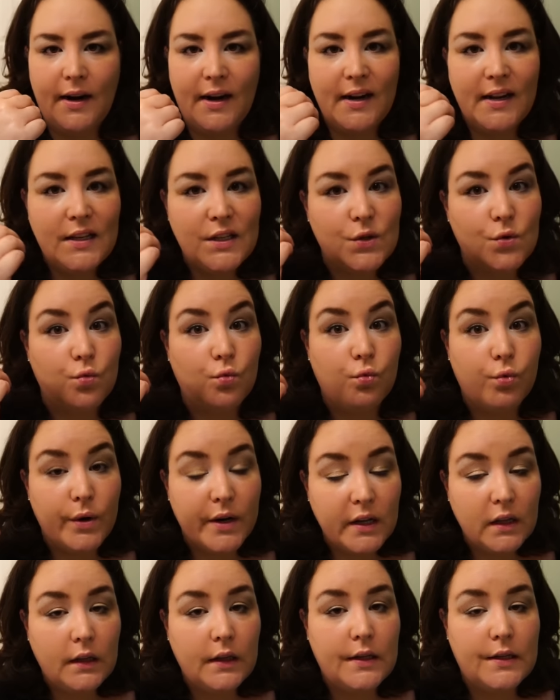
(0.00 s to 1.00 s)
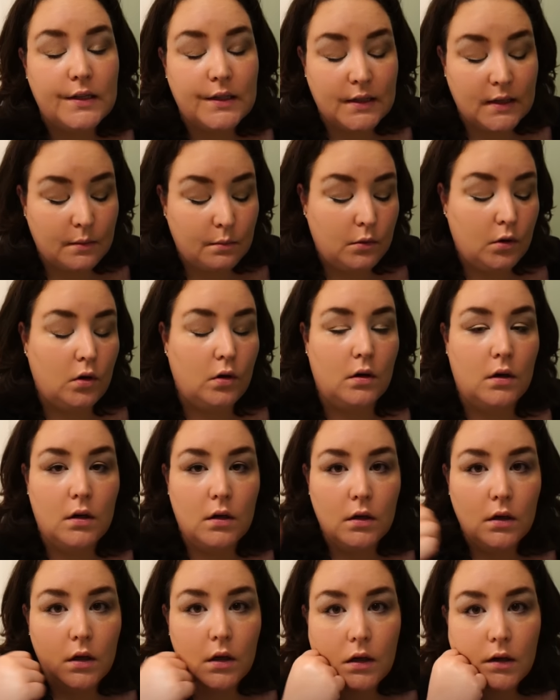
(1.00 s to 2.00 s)
and it's really
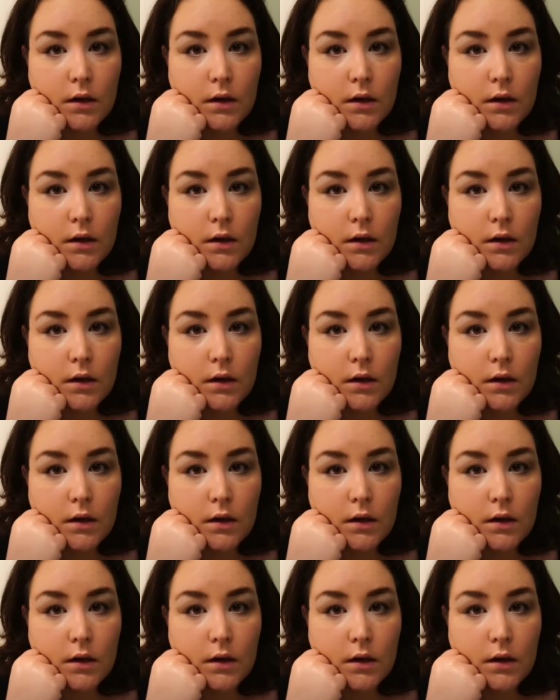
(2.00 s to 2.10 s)
similar